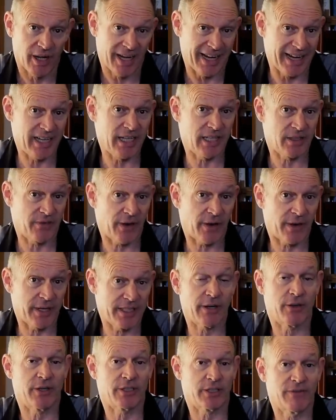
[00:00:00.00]
It is very
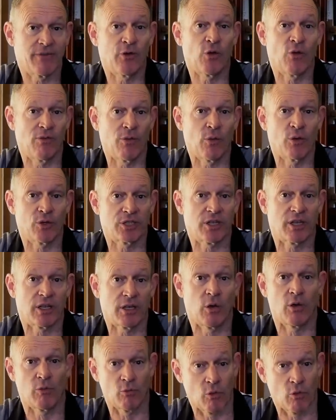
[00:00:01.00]
serious. The full force of the law,